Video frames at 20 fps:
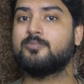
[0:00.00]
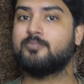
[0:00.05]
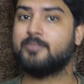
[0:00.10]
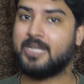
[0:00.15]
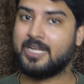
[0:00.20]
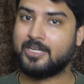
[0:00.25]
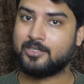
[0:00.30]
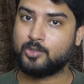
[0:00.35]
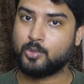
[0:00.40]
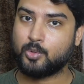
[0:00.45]

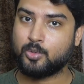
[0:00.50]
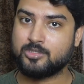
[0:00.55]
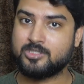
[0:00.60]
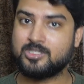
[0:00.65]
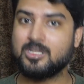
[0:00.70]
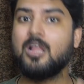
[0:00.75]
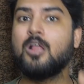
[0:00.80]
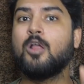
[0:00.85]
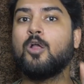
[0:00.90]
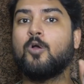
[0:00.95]
Make
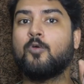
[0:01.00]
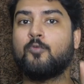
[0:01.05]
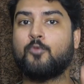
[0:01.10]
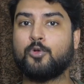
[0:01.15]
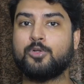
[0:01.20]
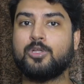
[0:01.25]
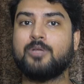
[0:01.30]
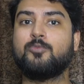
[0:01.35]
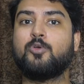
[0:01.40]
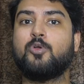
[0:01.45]
notes.
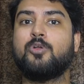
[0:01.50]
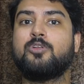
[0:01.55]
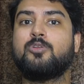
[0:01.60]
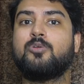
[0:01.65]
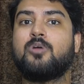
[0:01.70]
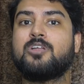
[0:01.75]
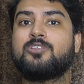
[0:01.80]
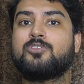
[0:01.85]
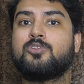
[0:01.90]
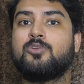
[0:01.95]
What I'm going
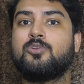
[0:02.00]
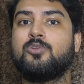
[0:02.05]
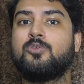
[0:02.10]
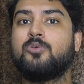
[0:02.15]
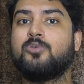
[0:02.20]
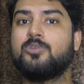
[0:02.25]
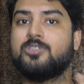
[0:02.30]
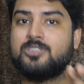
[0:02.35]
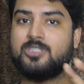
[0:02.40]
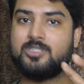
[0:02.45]
to ask you to
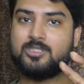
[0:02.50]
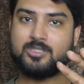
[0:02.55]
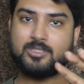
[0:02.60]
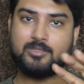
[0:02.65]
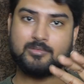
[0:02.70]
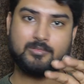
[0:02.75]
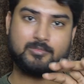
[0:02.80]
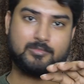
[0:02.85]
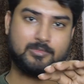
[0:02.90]
do is just